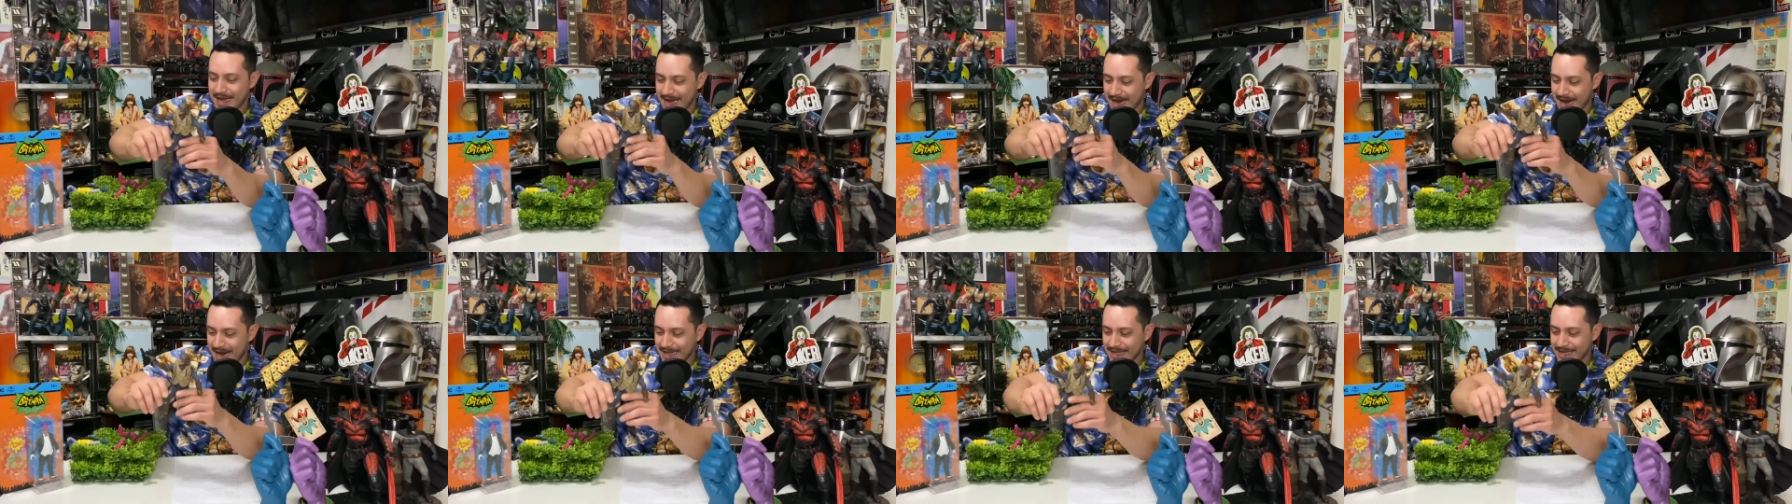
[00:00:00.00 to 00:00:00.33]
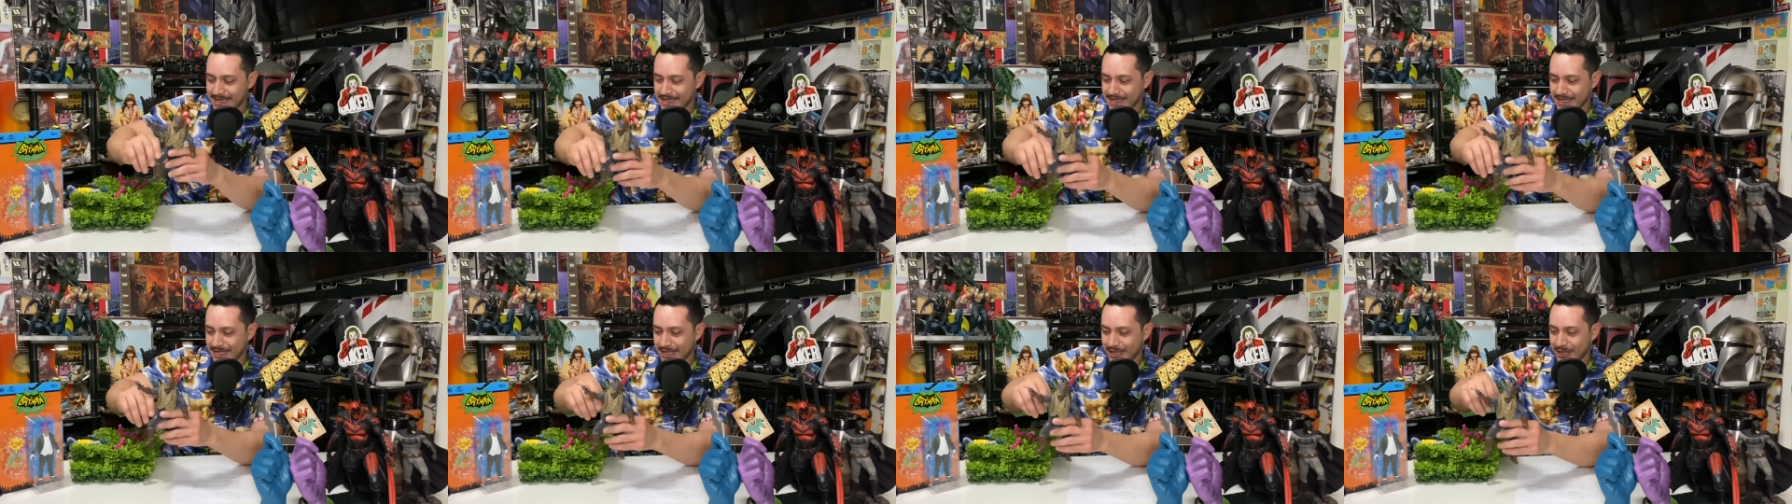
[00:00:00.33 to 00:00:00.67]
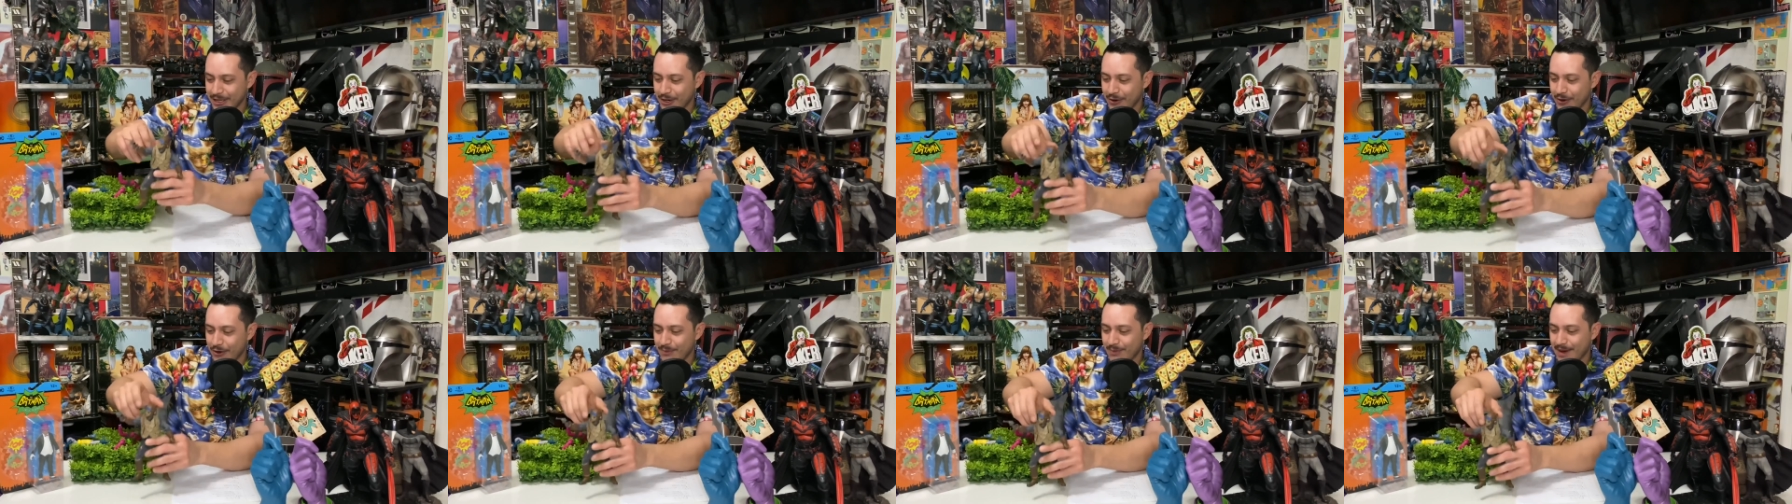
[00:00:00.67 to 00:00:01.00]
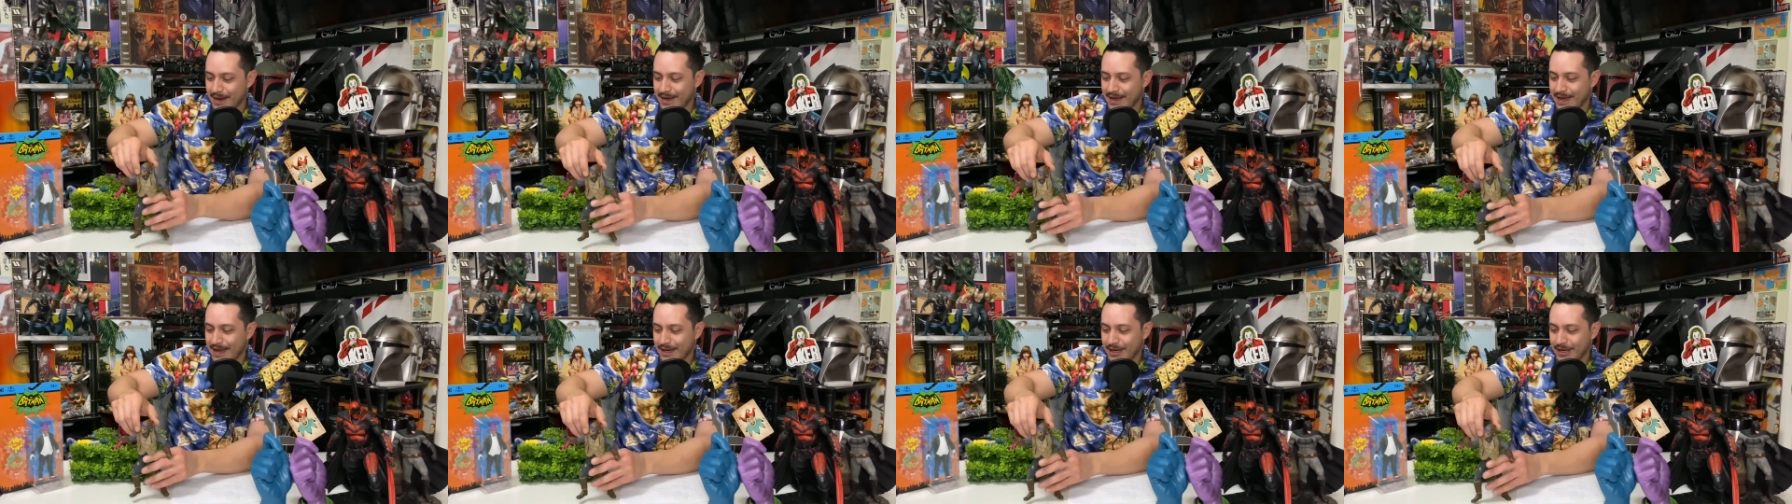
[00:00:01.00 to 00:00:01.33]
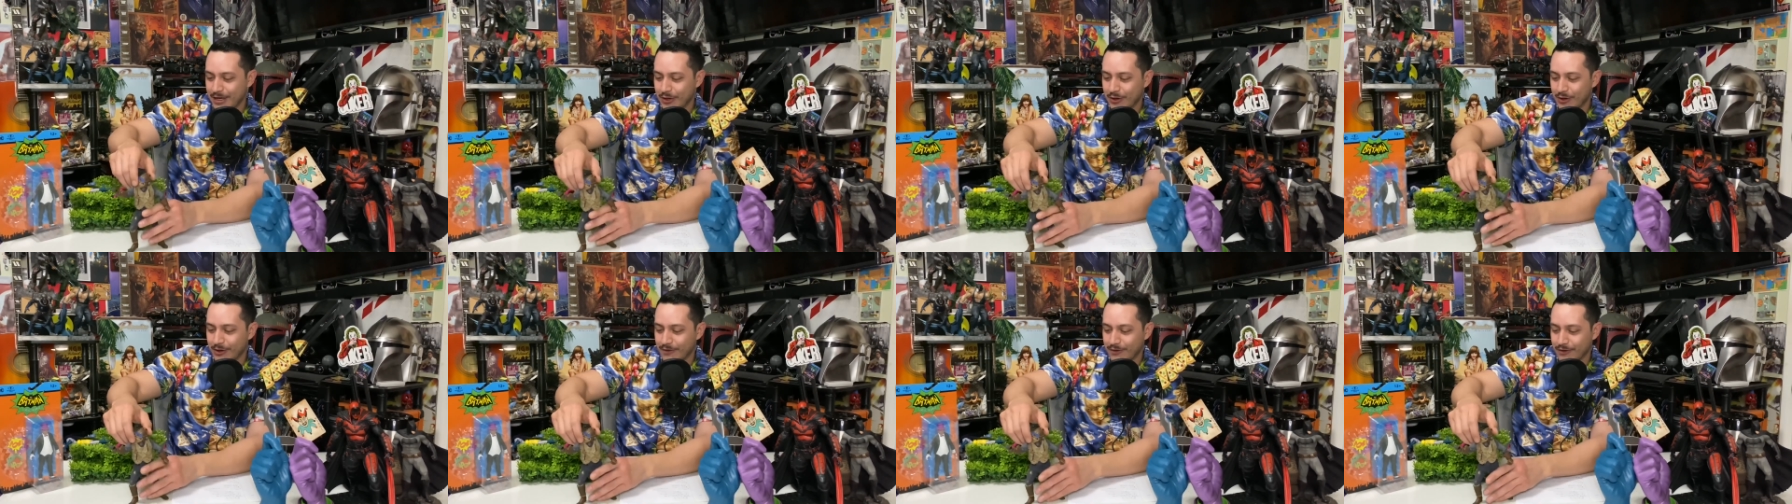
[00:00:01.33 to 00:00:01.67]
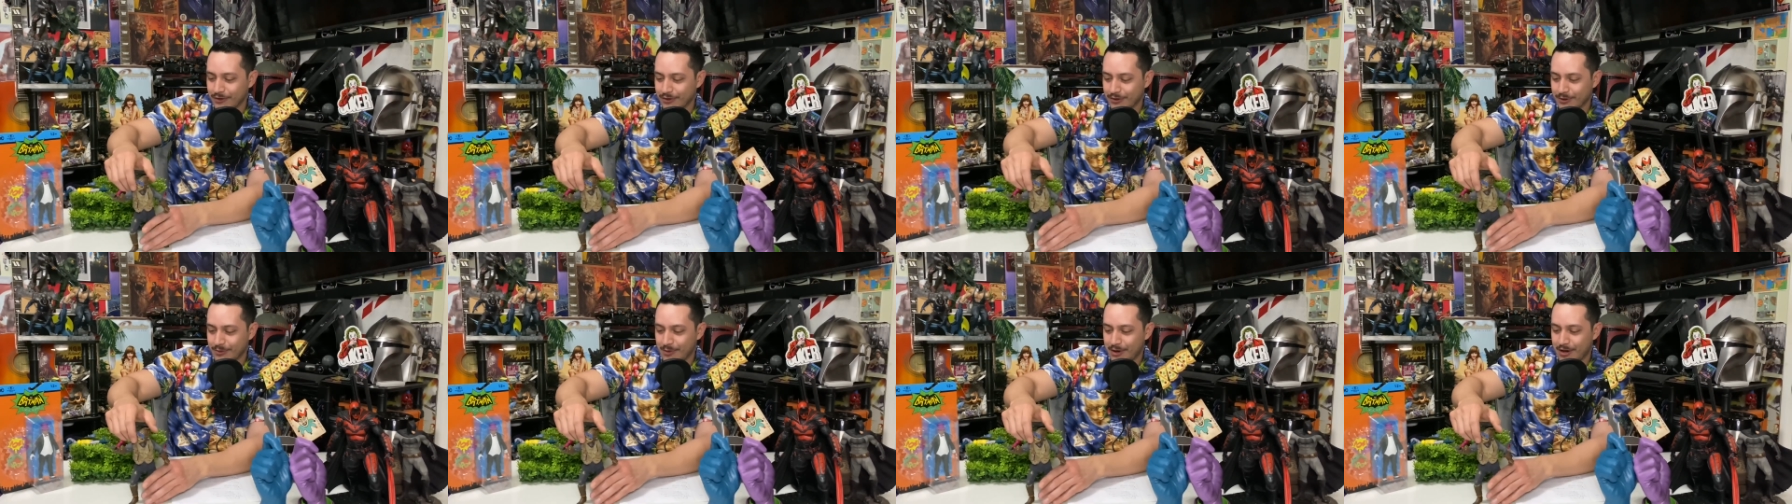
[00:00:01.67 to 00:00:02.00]
I think he's going to go with my NECA
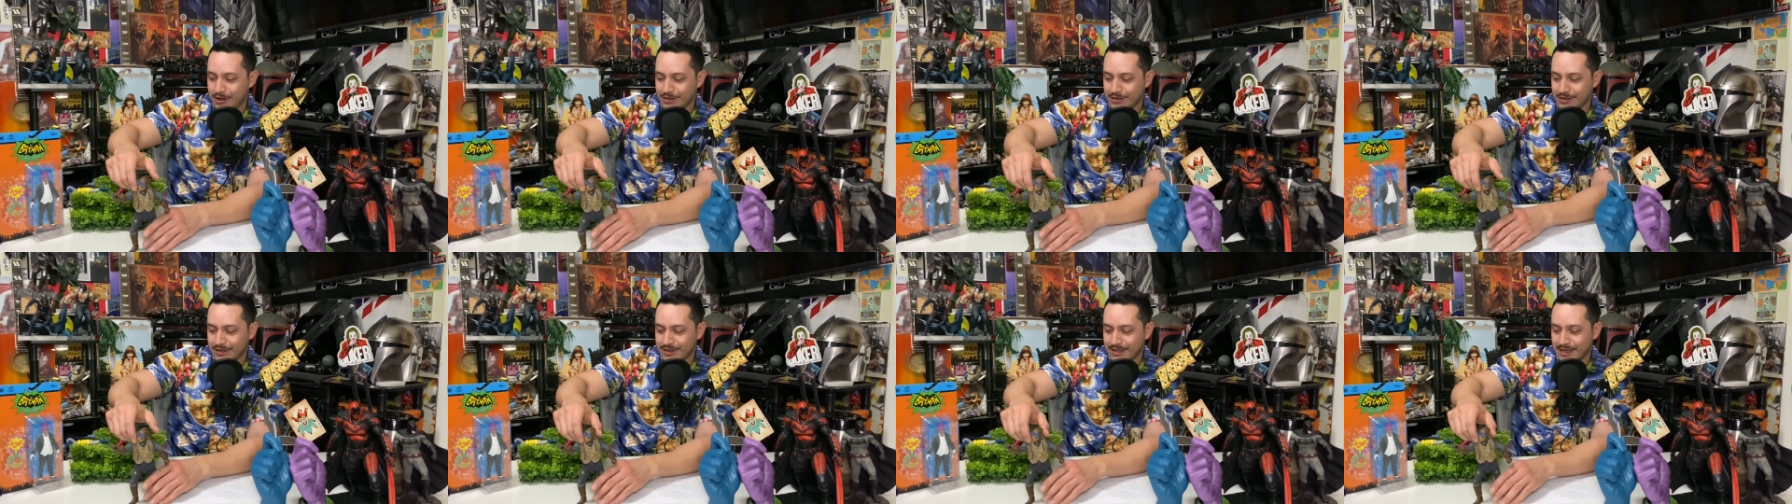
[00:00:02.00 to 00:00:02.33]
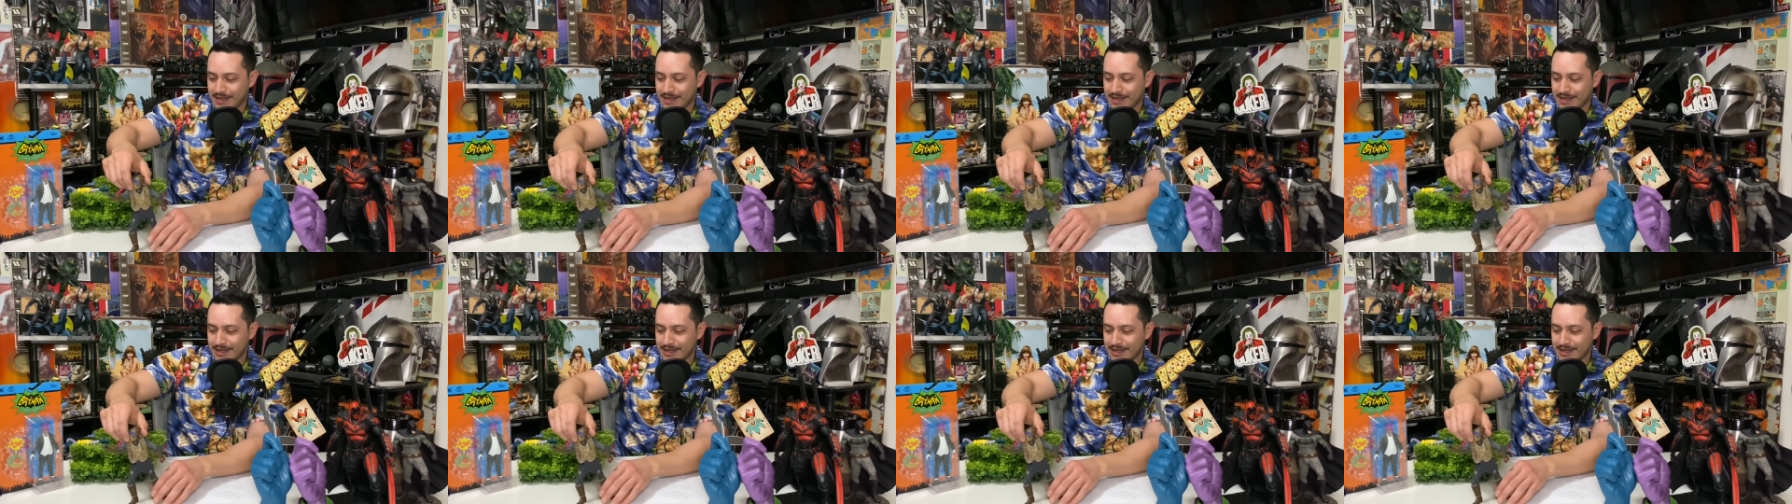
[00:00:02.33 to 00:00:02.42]
Universal Monsters.